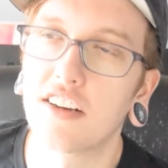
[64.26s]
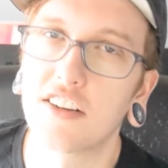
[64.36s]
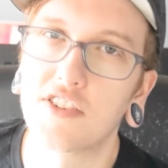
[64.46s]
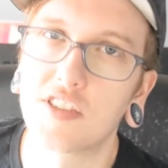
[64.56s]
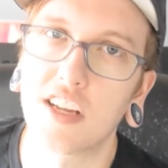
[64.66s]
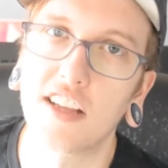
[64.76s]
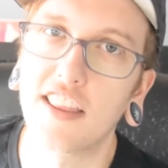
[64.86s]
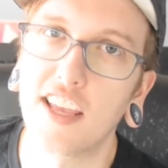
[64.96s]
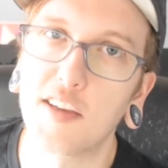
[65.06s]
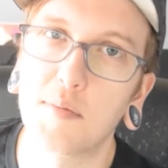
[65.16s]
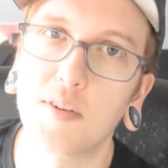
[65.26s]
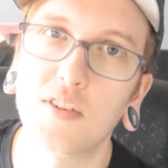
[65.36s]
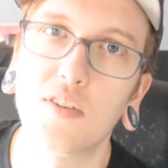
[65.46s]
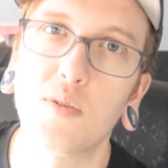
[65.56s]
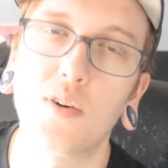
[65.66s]
just
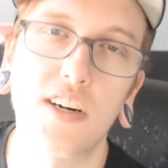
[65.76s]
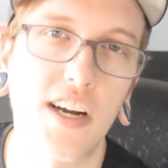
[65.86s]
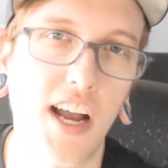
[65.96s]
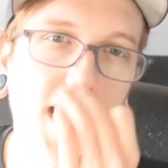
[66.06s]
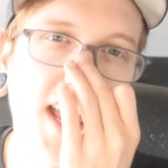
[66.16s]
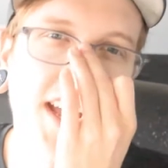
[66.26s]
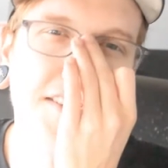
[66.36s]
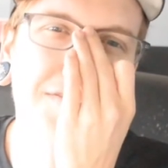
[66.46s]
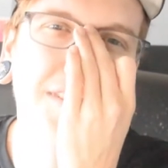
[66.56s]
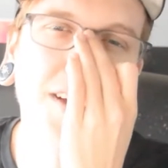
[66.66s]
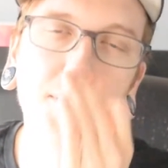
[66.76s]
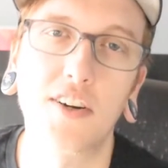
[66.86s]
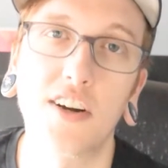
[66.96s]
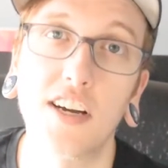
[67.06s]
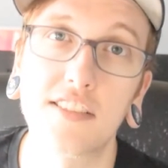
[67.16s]
unlabeled, or I have come
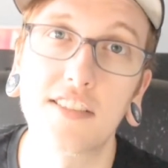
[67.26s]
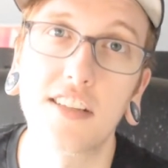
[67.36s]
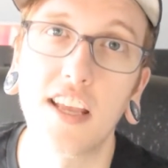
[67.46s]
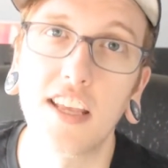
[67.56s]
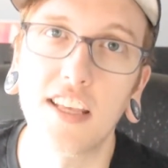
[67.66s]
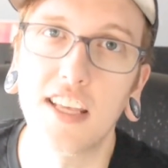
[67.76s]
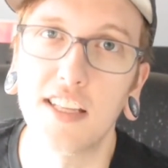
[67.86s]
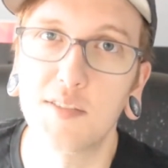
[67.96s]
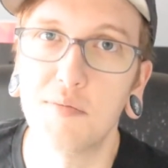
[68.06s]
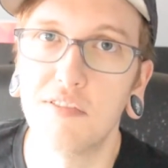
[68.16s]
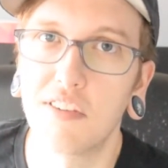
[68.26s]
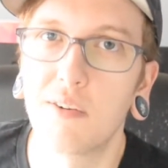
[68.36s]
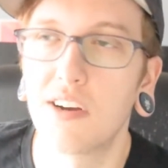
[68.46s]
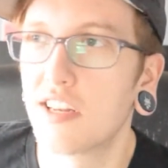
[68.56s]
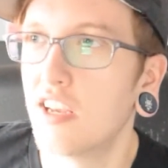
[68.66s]
across a kids movie
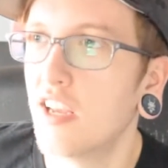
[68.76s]
one,